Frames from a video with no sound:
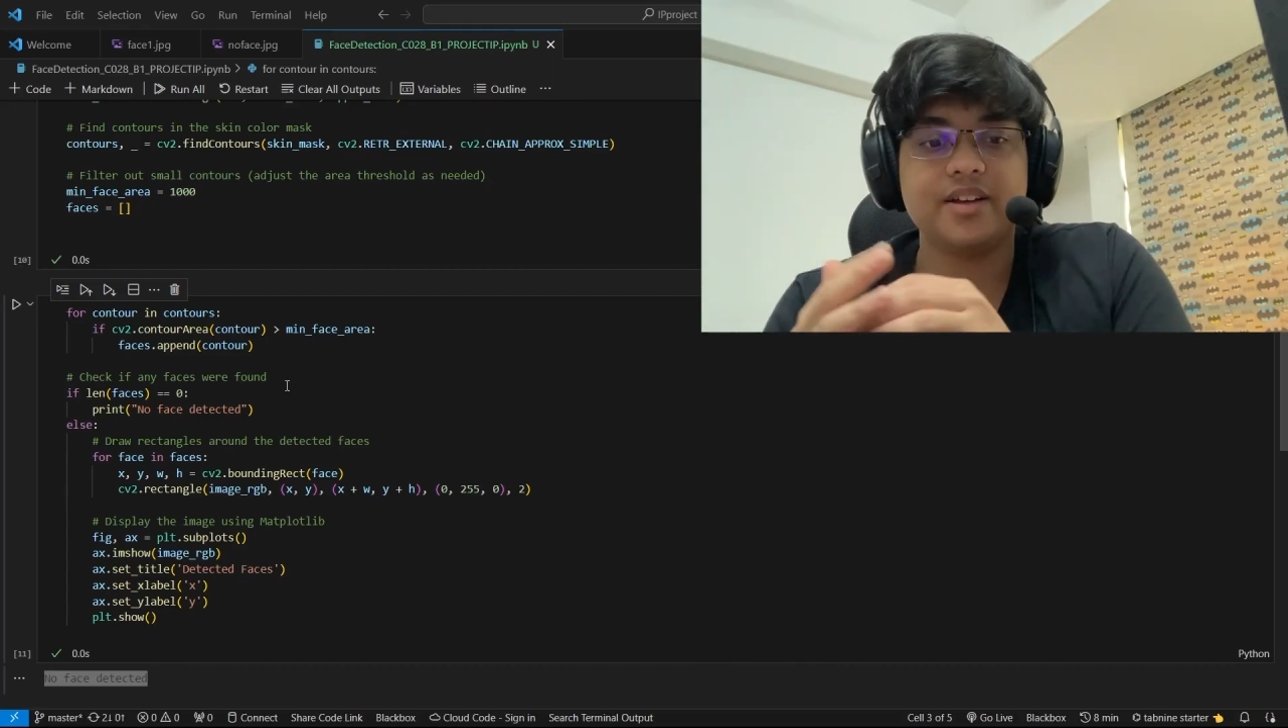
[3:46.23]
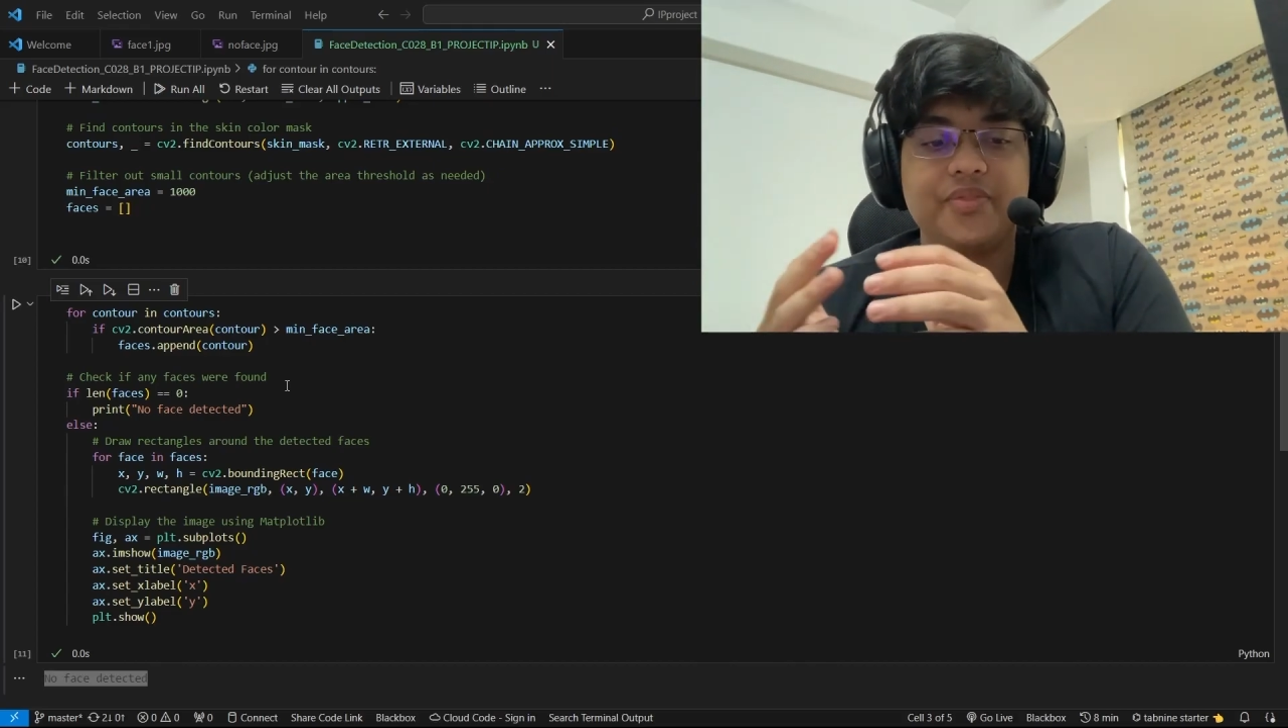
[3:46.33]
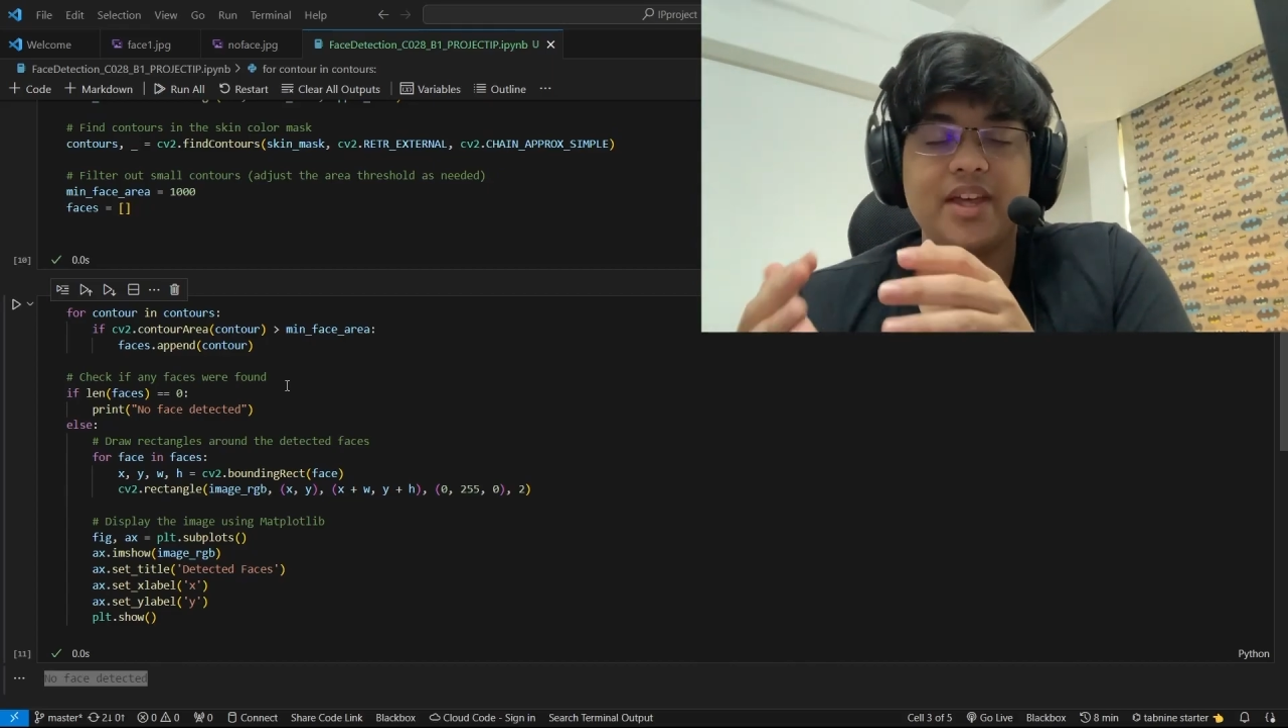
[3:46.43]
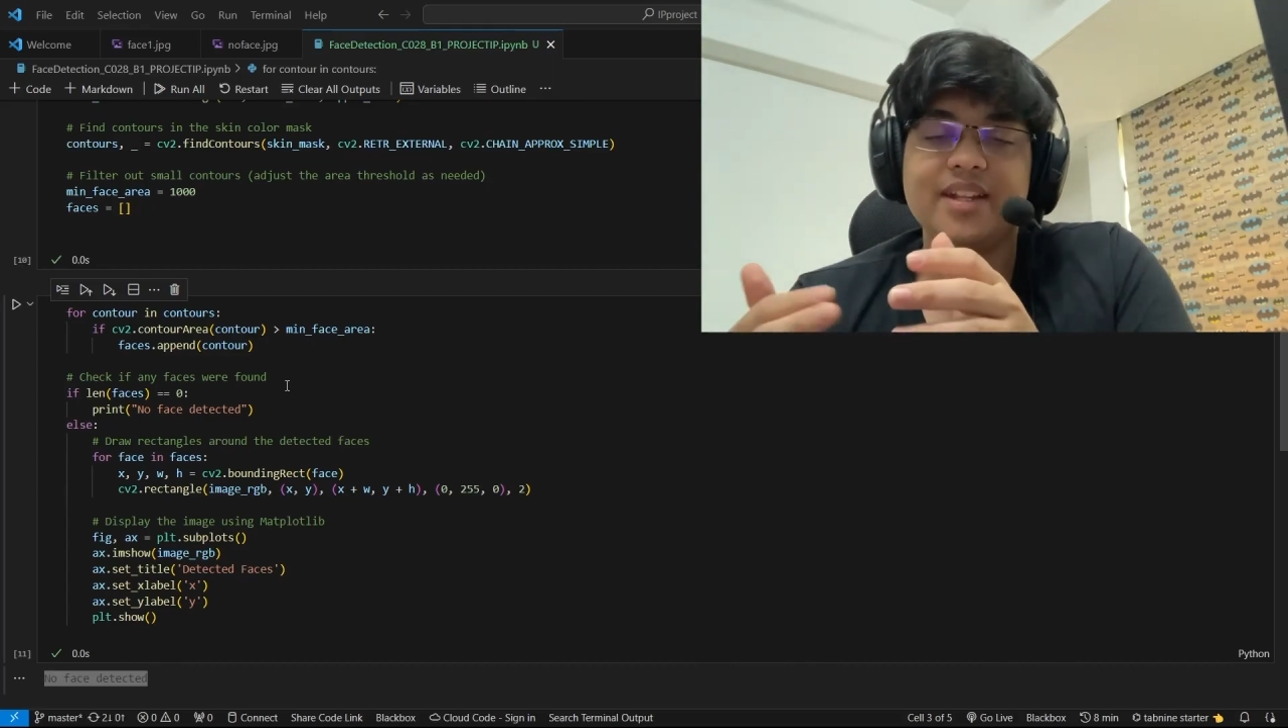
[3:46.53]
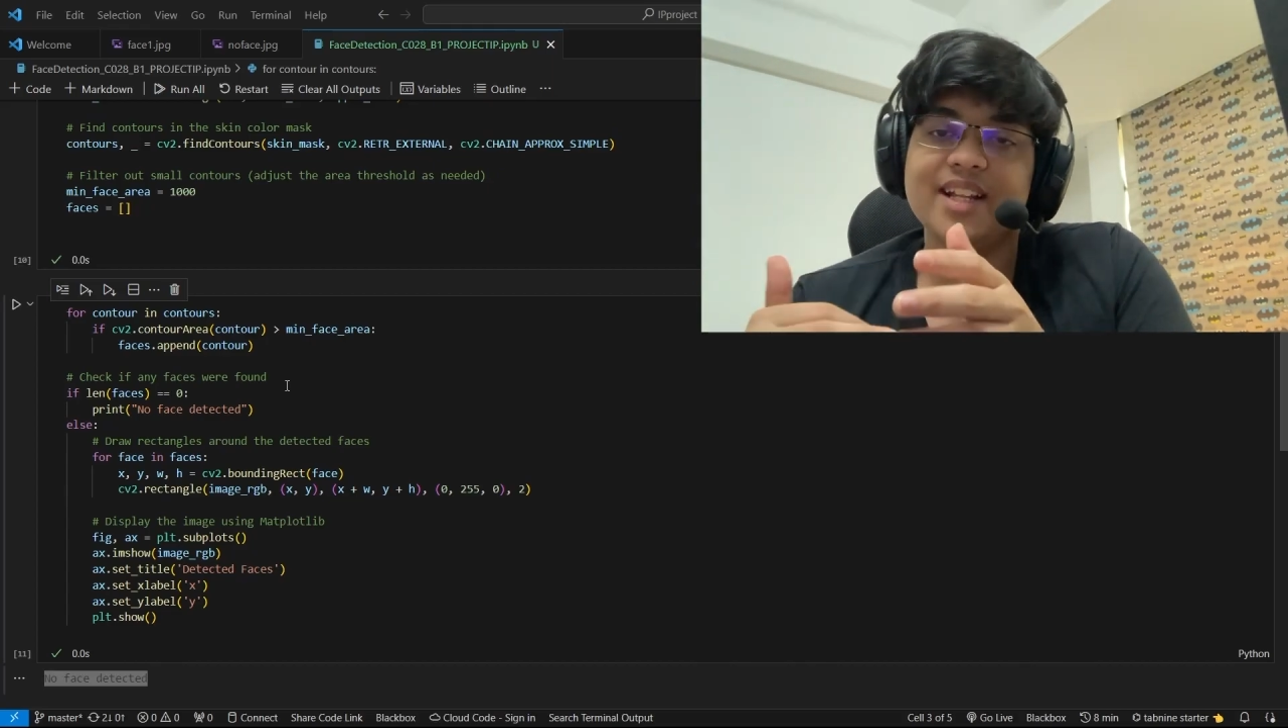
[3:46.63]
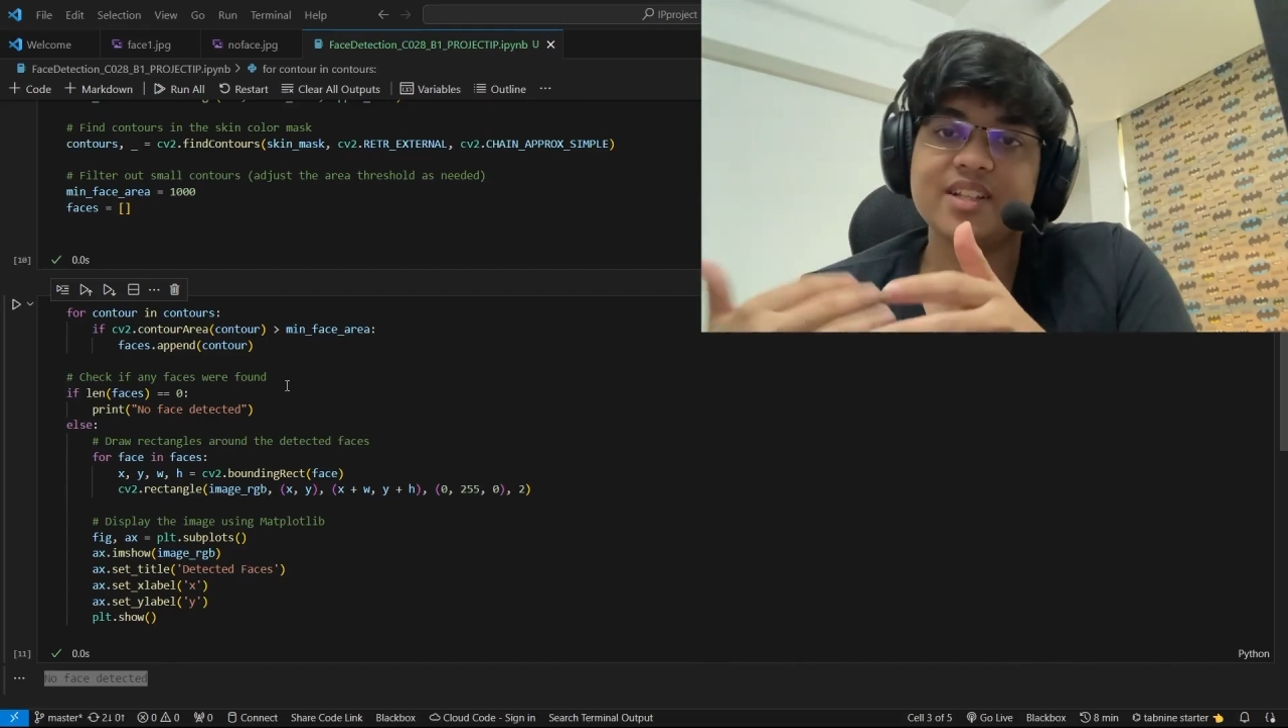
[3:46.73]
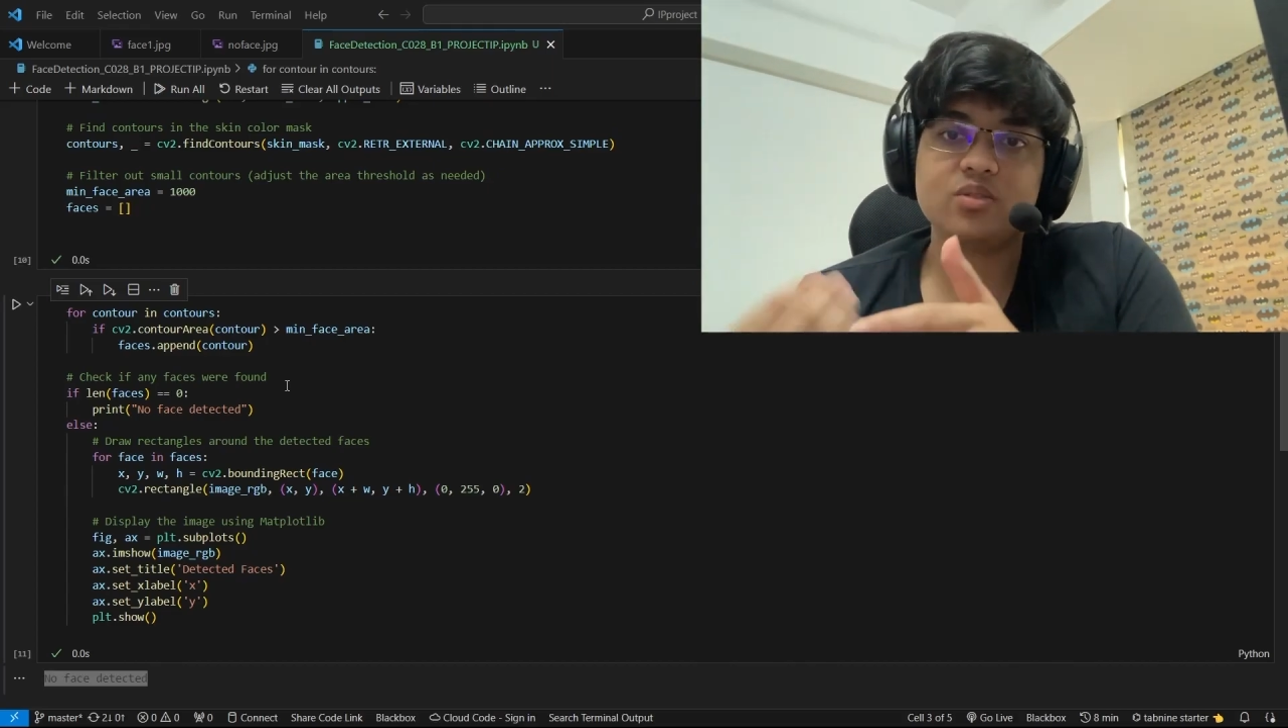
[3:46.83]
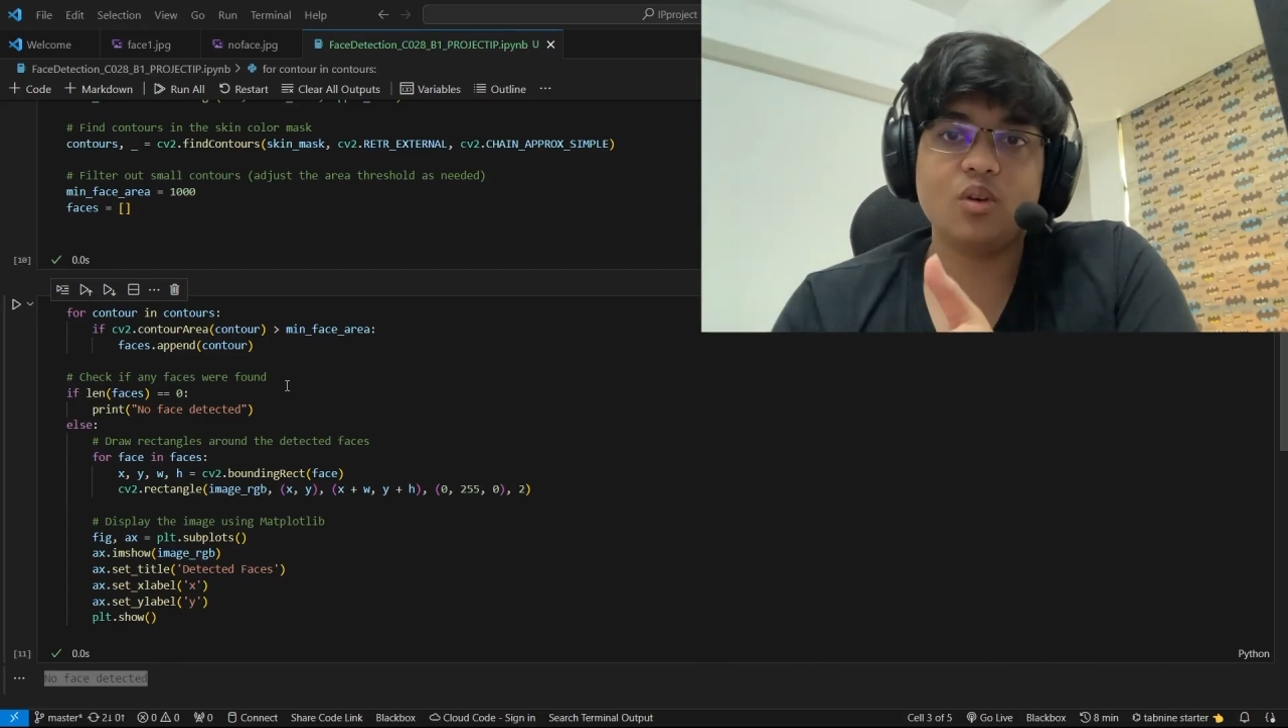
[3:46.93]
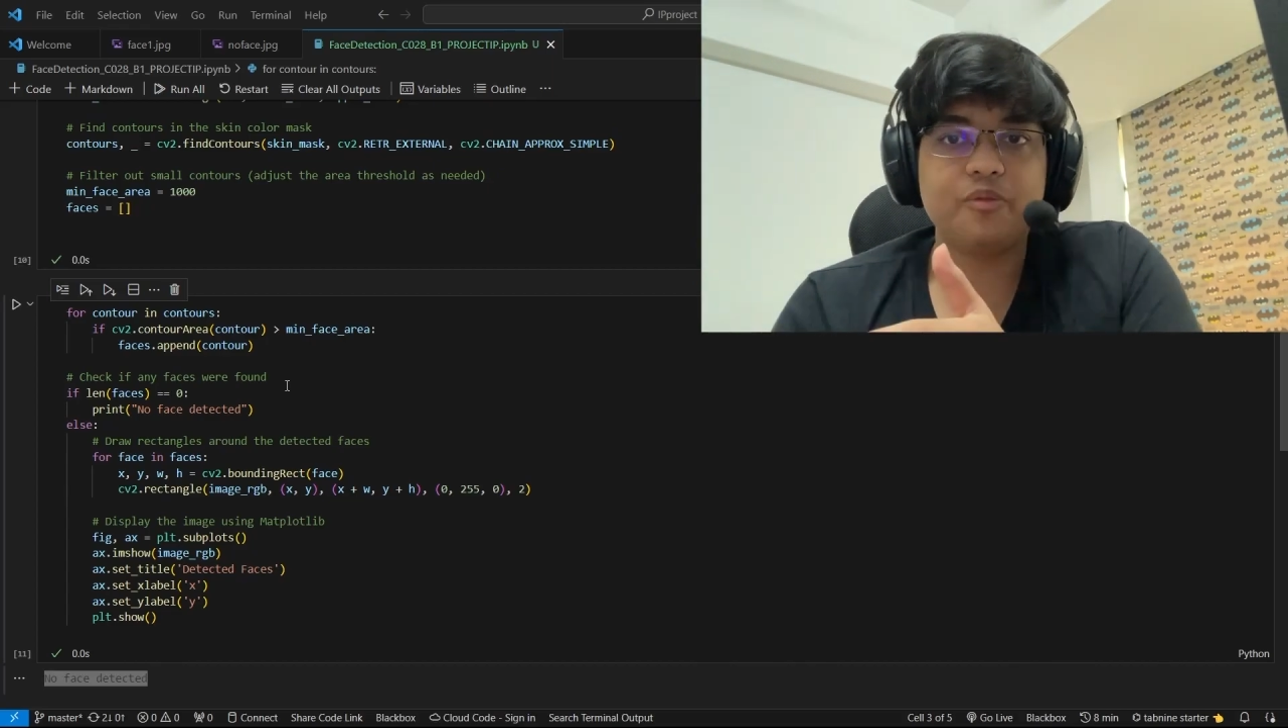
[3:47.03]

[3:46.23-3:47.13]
then it is no